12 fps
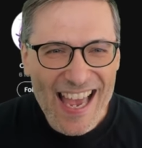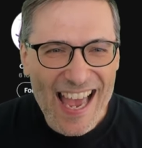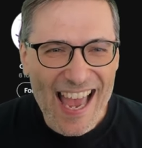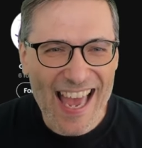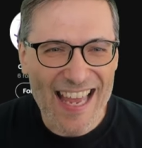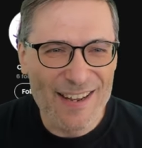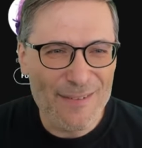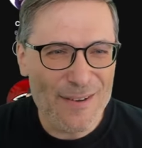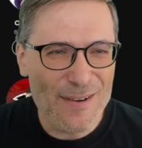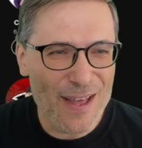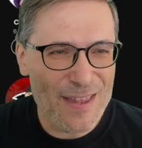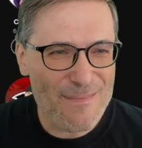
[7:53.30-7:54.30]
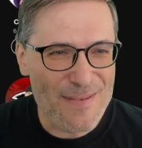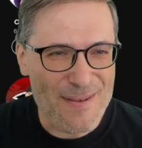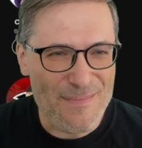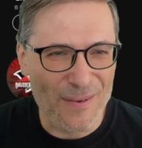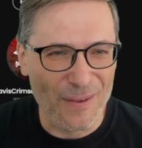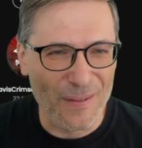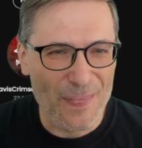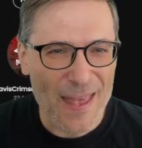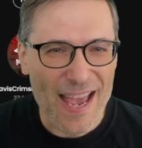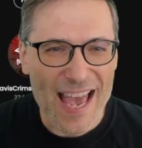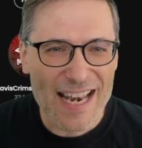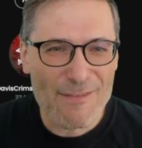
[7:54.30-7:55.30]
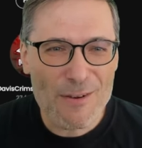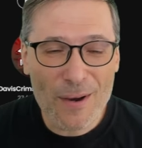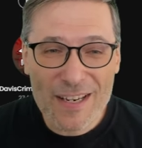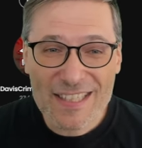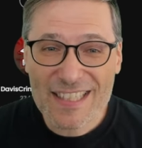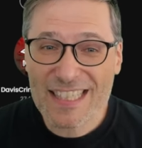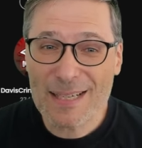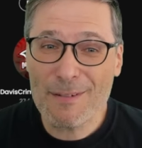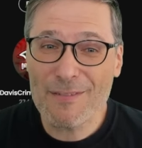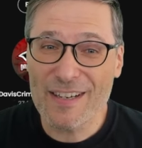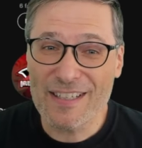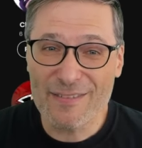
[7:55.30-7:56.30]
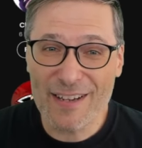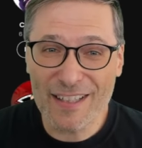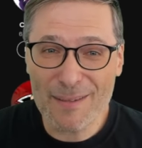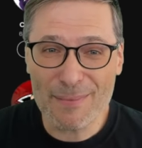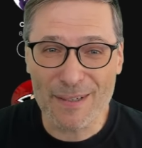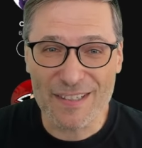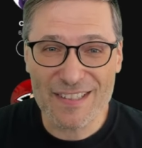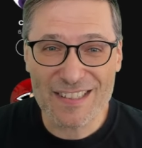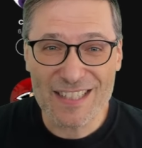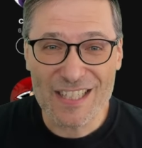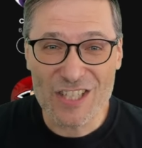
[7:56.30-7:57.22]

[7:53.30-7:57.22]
And a few other people. And if you want to see some of our developers,